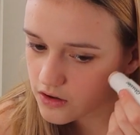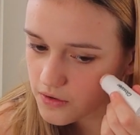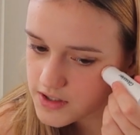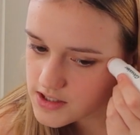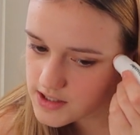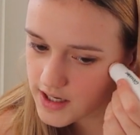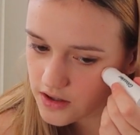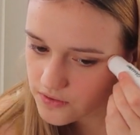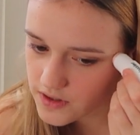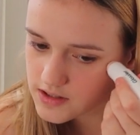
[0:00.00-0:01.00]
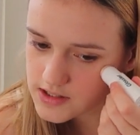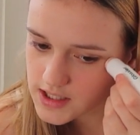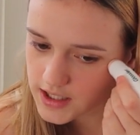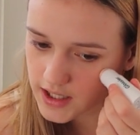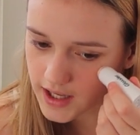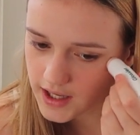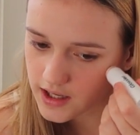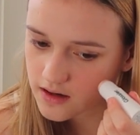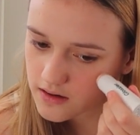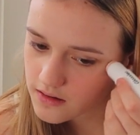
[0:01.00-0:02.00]
Oh, it does kind of feel
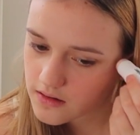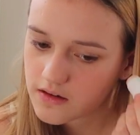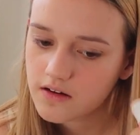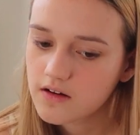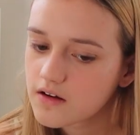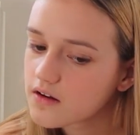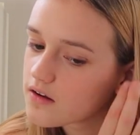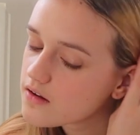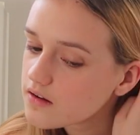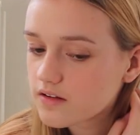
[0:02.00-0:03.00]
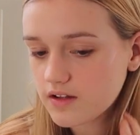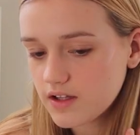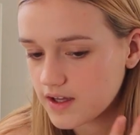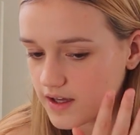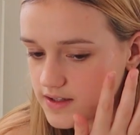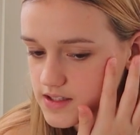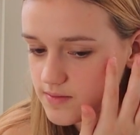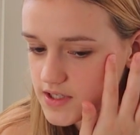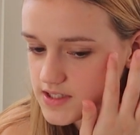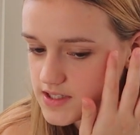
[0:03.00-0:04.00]
sticky. Yeah, it's a bit